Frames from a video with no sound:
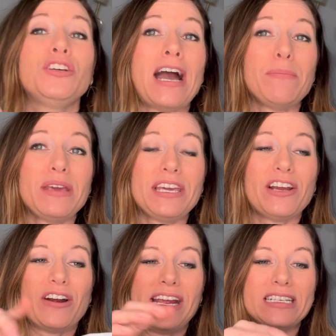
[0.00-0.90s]
got me
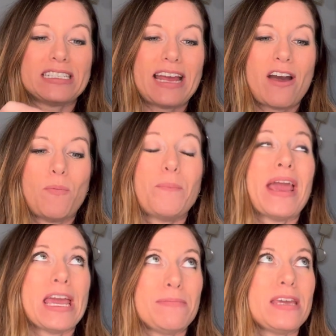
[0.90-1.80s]
curious now.
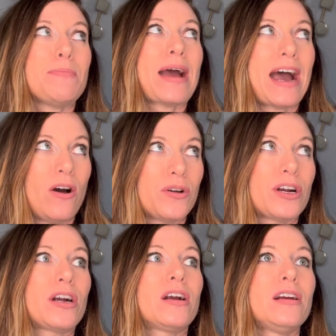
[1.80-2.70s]
Baby
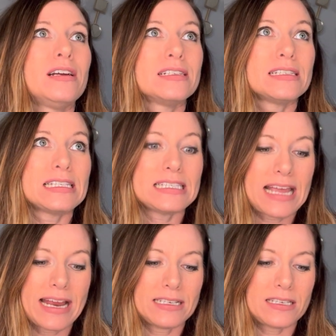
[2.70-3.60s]
powder
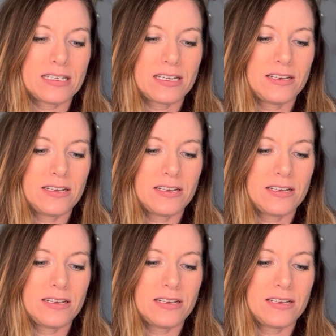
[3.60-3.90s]
scent.